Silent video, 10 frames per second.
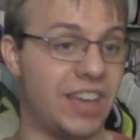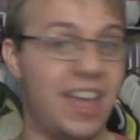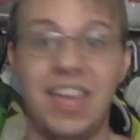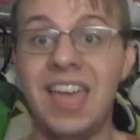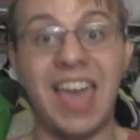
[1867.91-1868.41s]

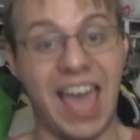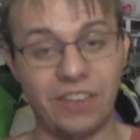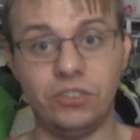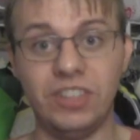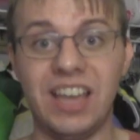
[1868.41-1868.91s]
Uh,
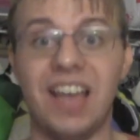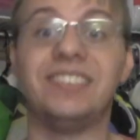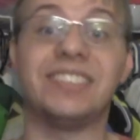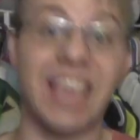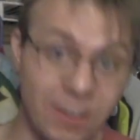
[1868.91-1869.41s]
actually, uh,
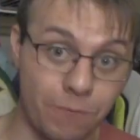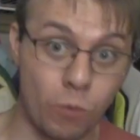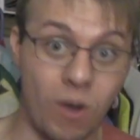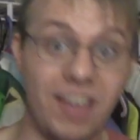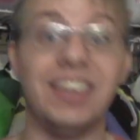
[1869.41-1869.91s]
take it for
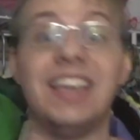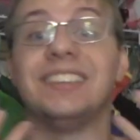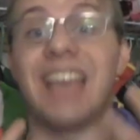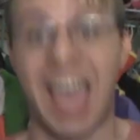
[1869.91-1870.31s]
what it is.